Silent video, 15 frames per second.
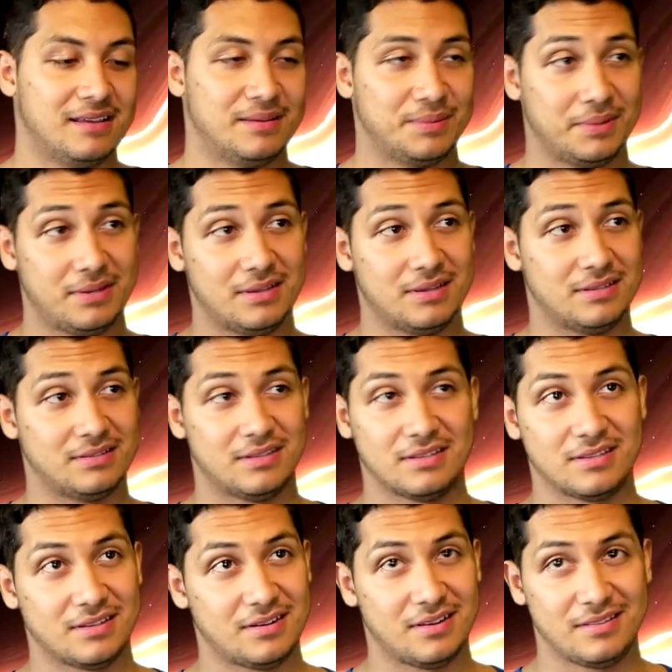because
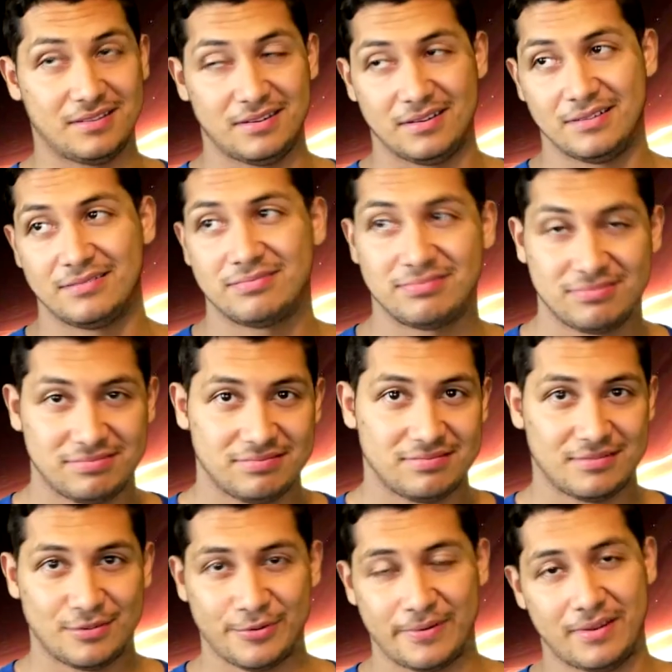that's another
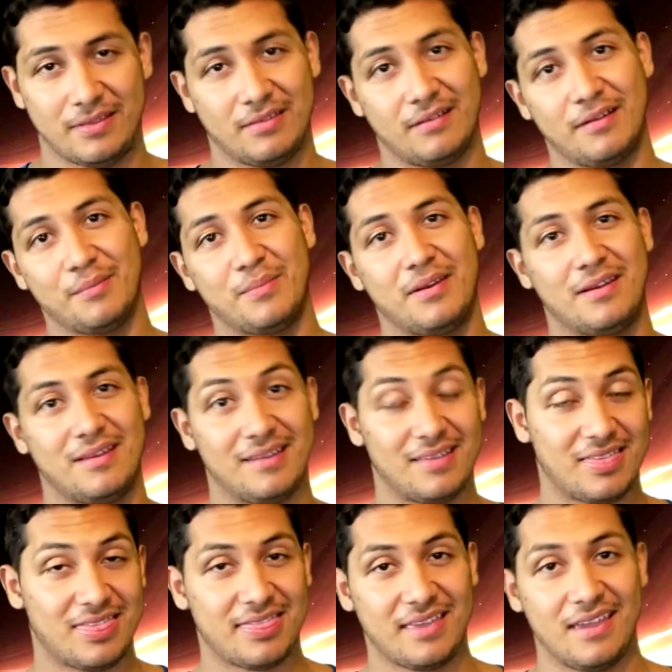twenty, thirty minute
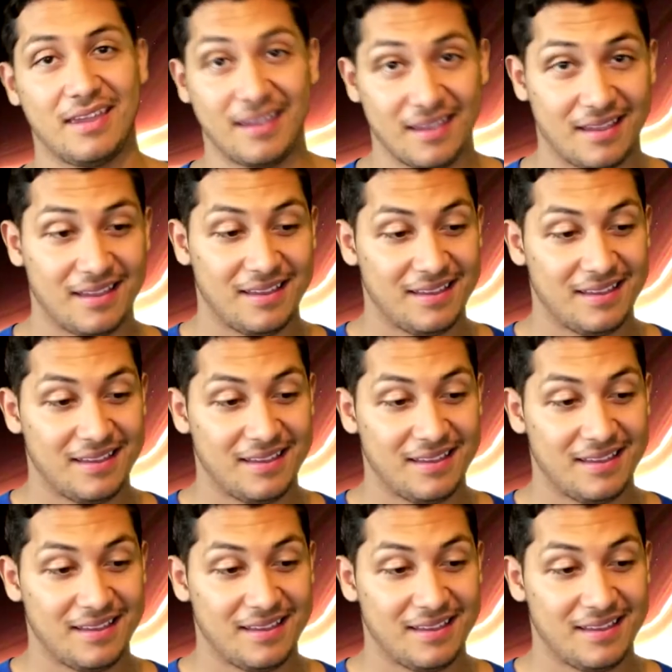thing